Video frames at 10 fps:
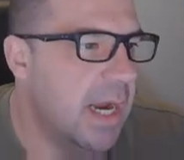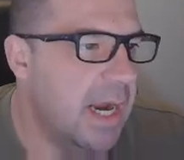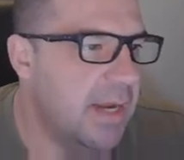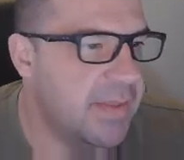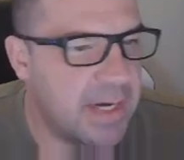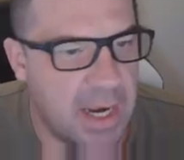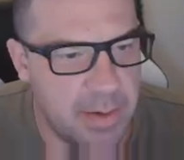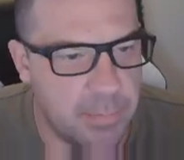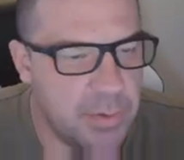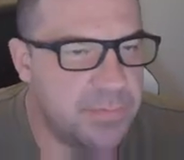And they kind
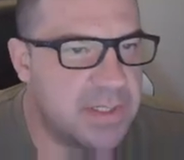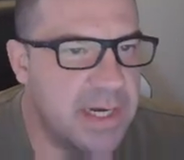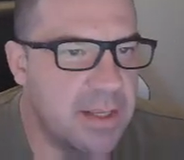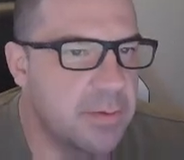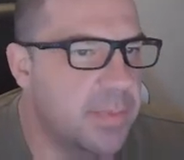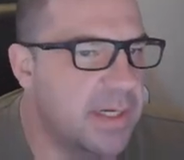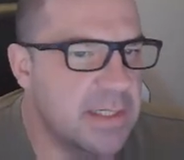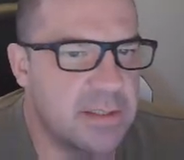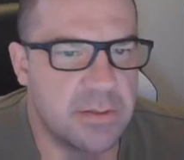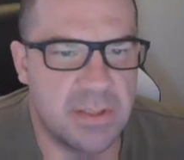of move together
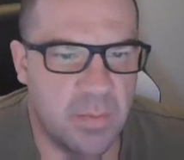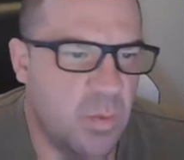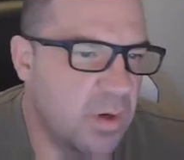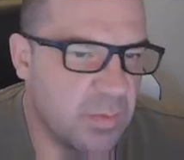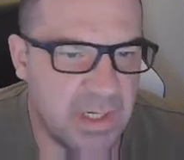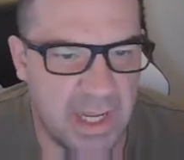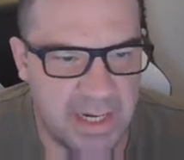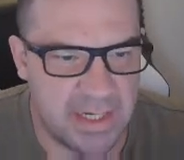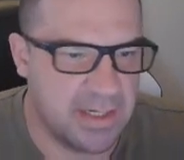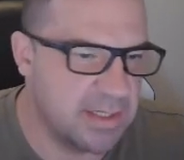because they're somewhat
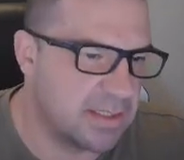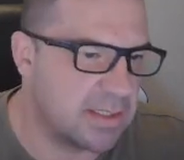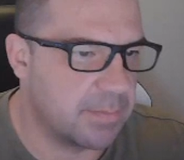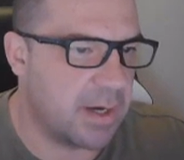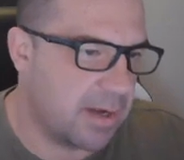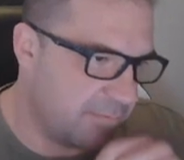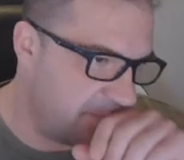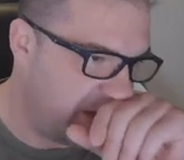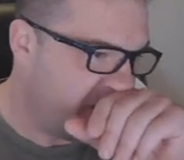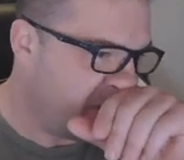related in some kind of
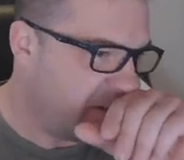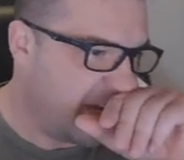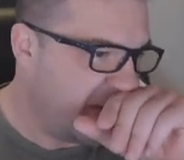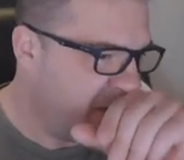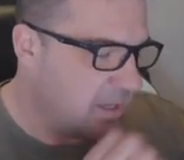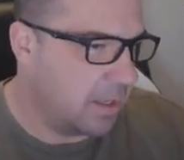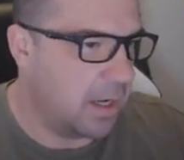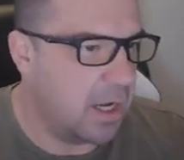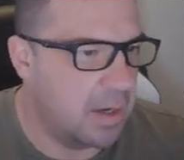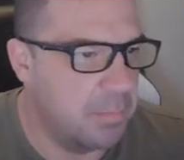manner. And
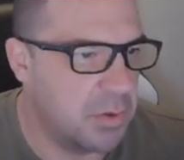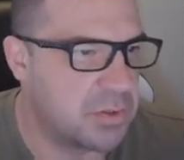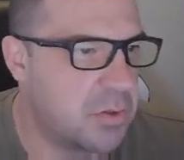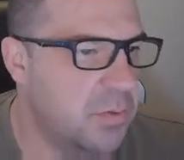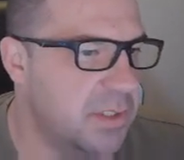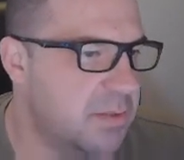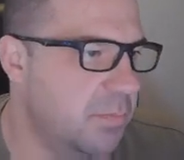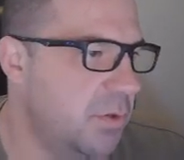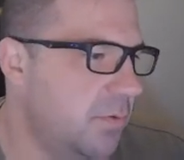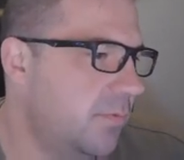most coins
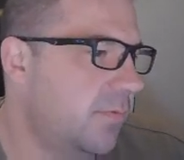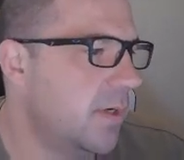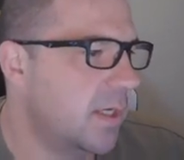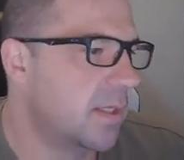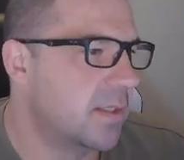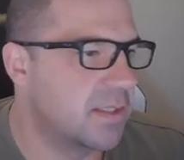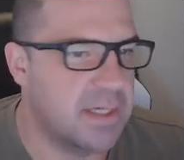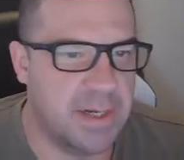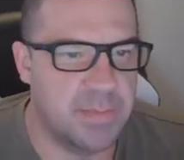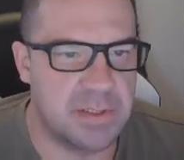move the
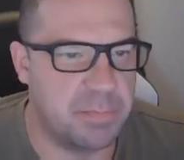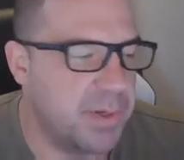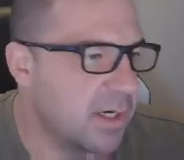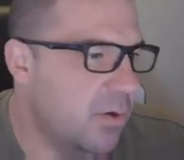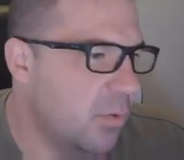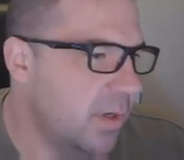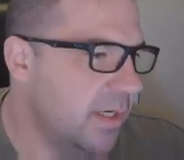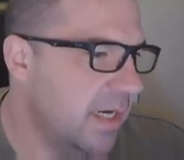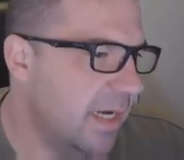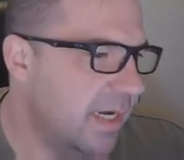same as
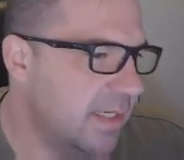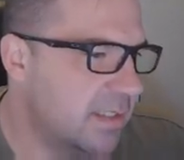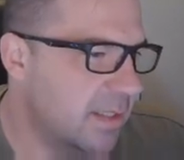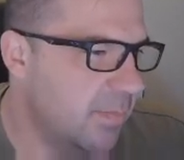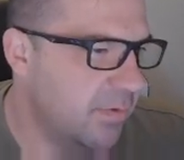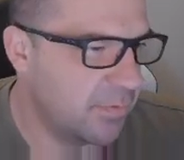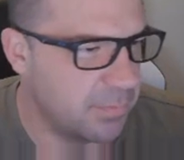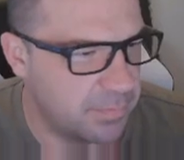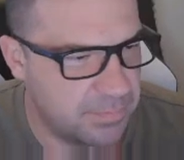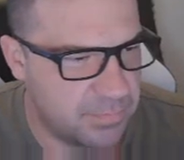Bitcoin, and some of
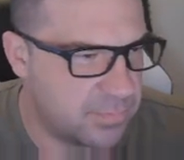them